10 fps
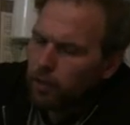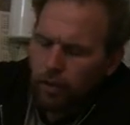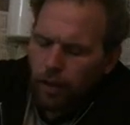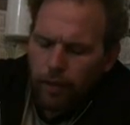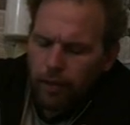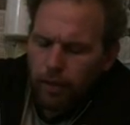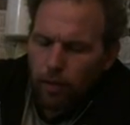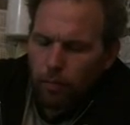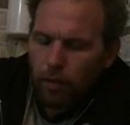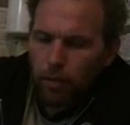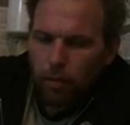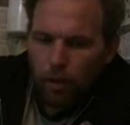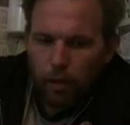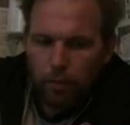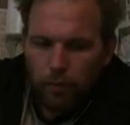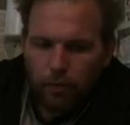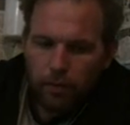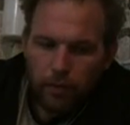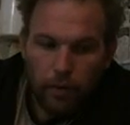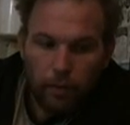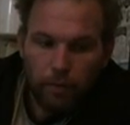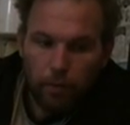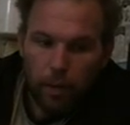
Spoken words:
You're not going to get your money back, but you